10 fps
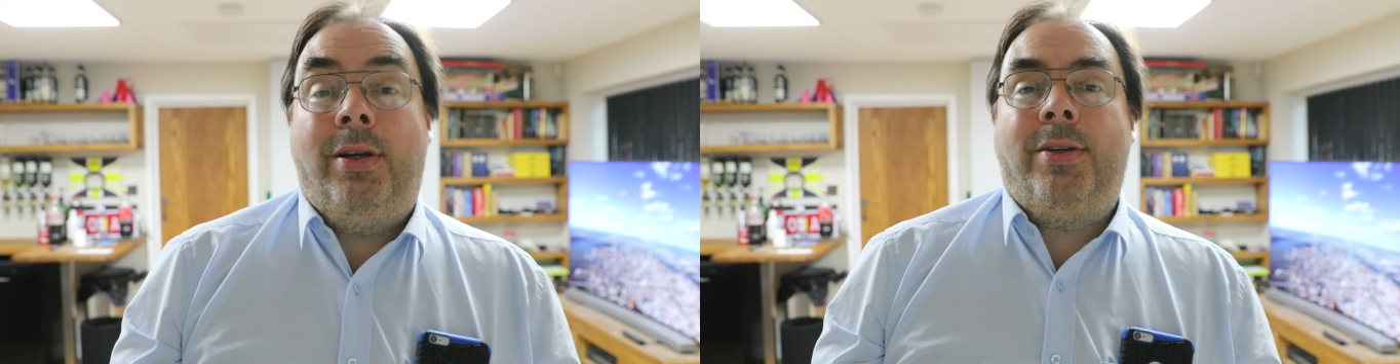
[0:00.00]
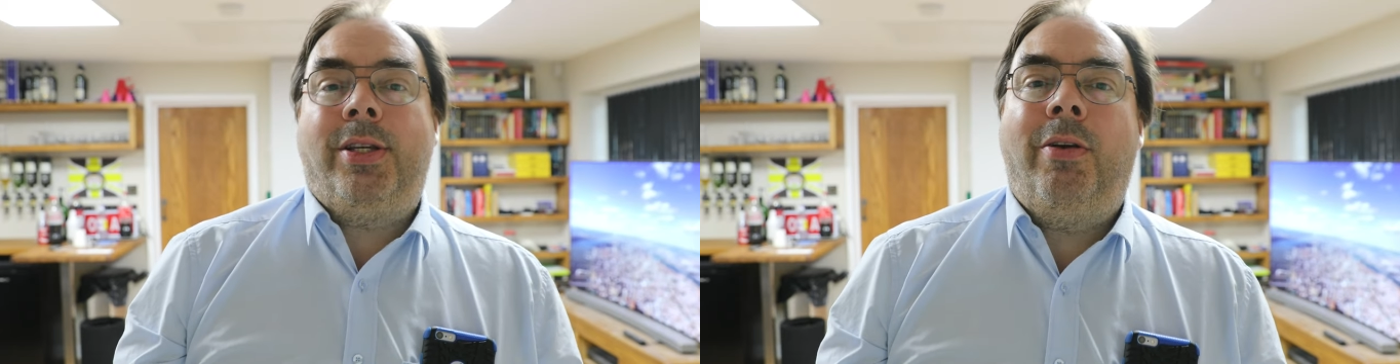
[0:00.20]

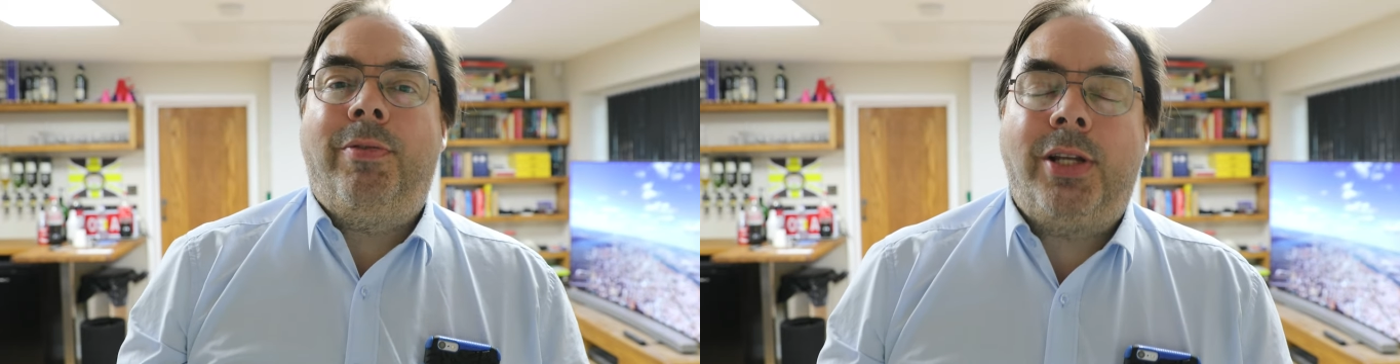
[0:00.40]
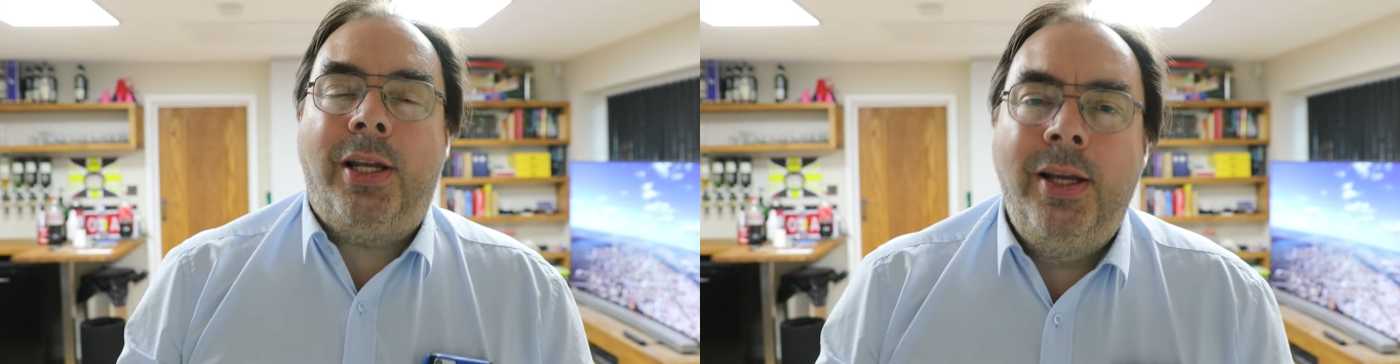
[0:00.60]
I say
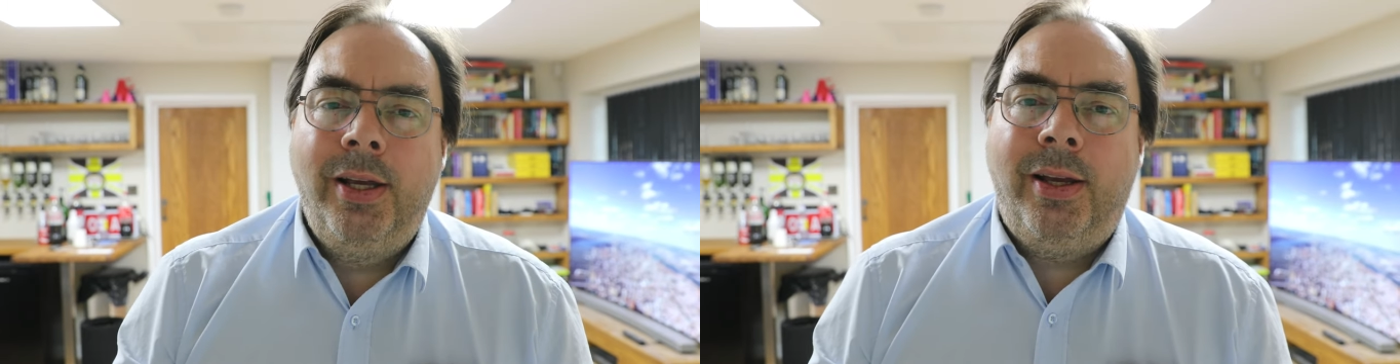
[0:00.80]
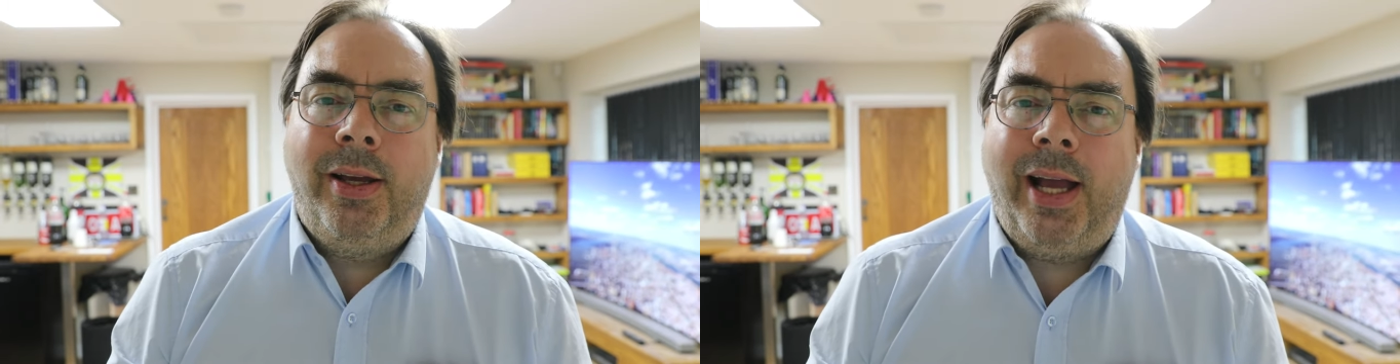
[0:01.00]
obviously,
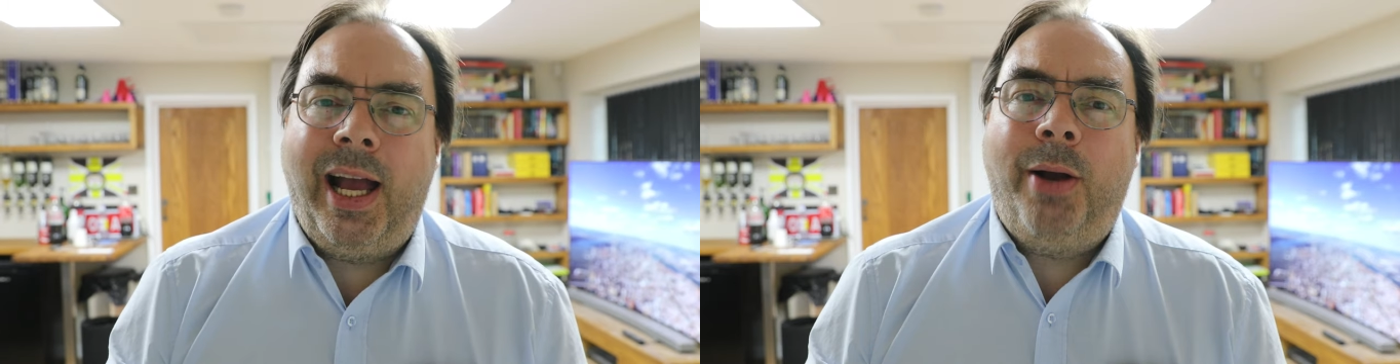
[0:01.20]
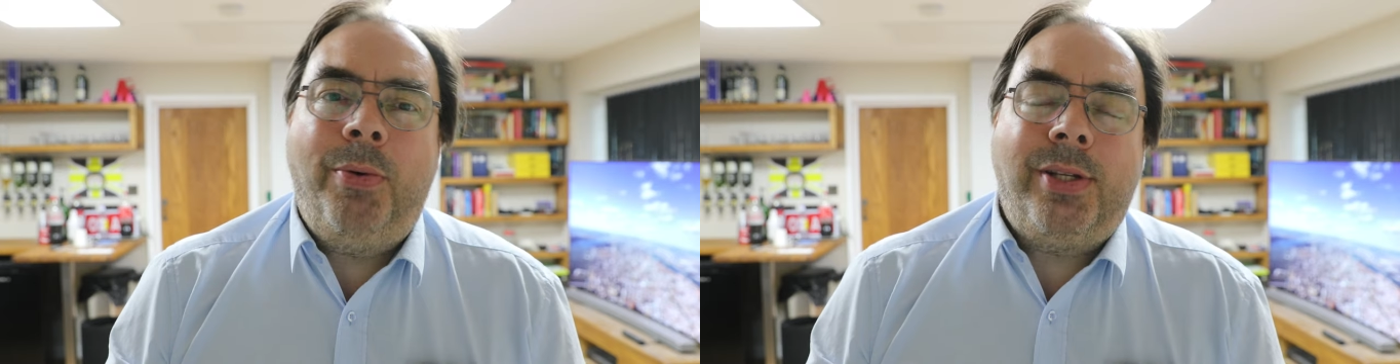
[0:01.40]

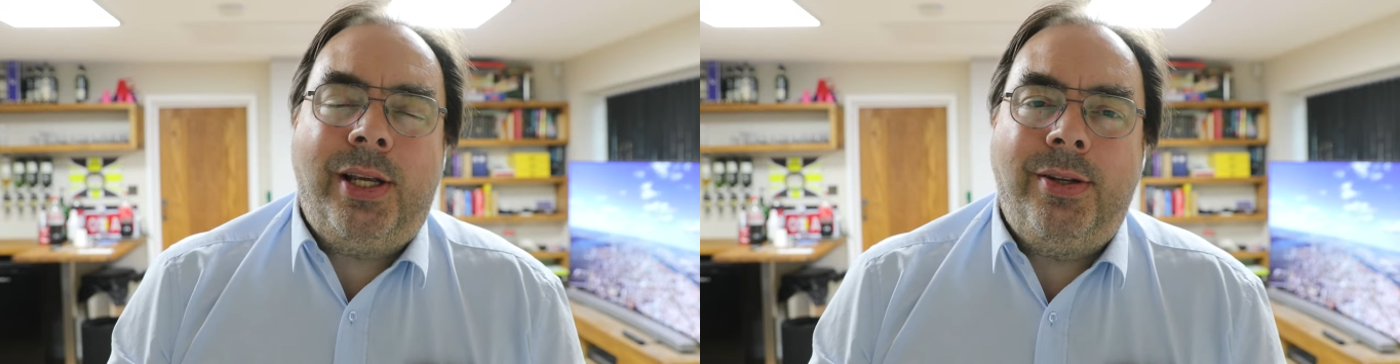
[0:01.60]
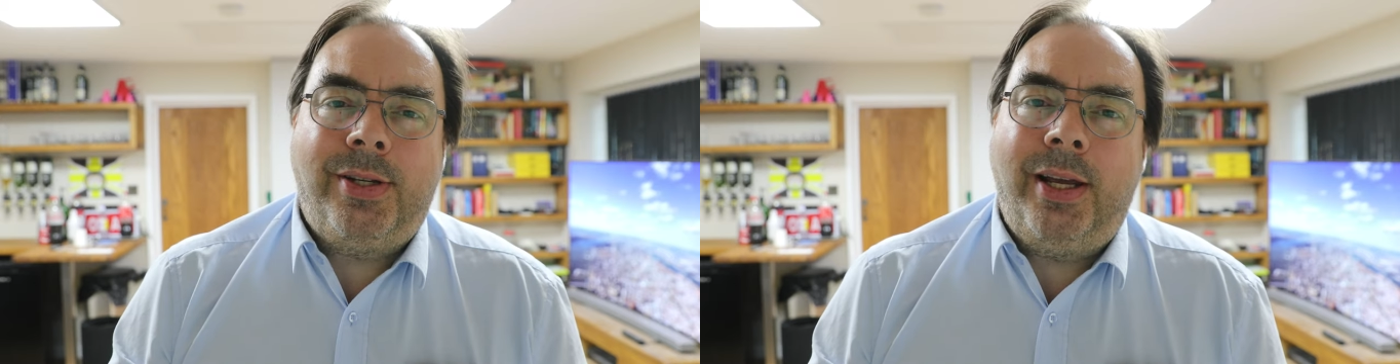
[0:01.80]
how is
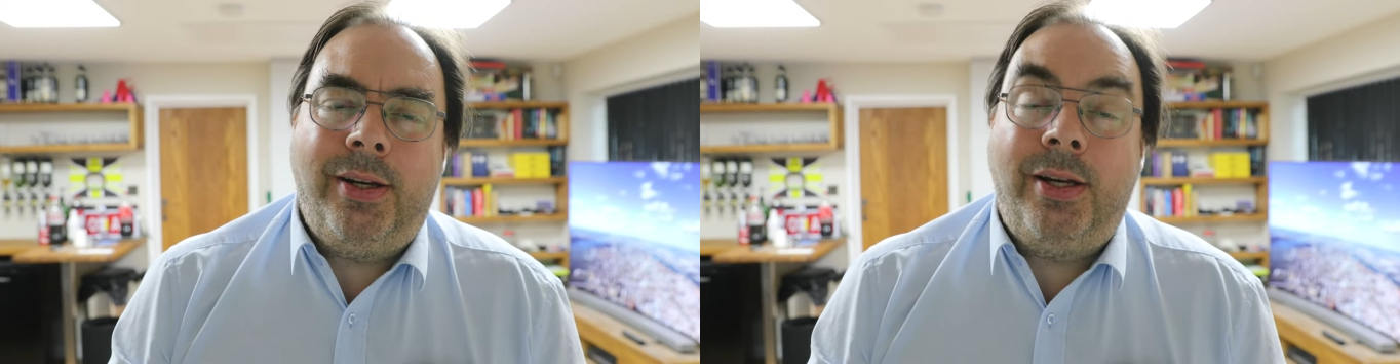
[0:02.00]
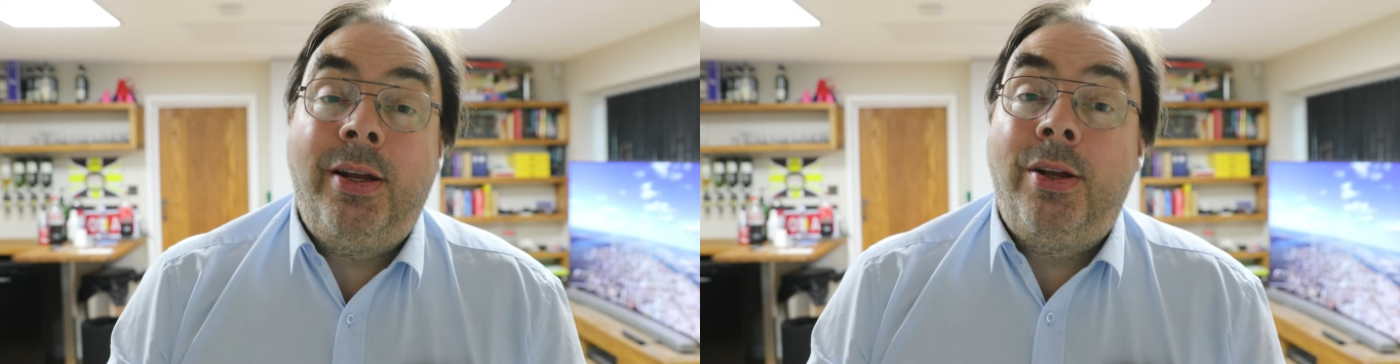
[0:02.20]
it
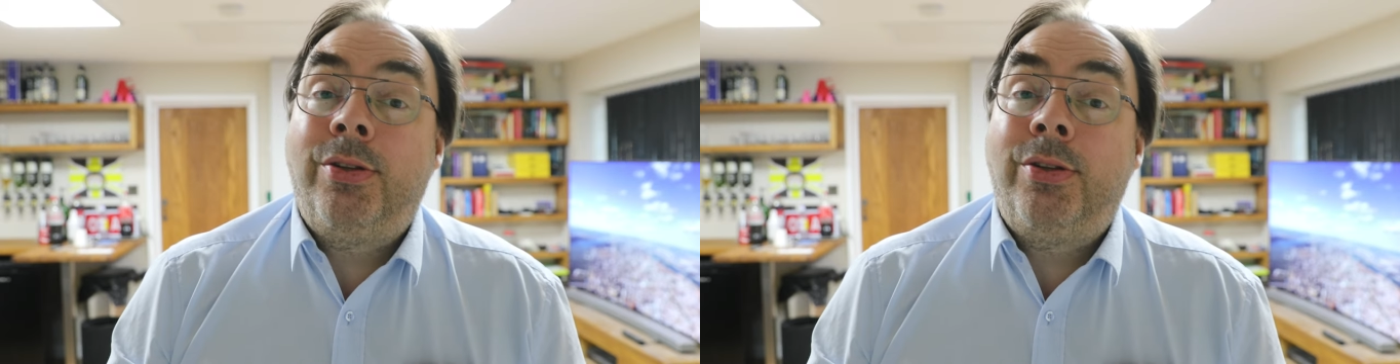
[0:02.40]
intended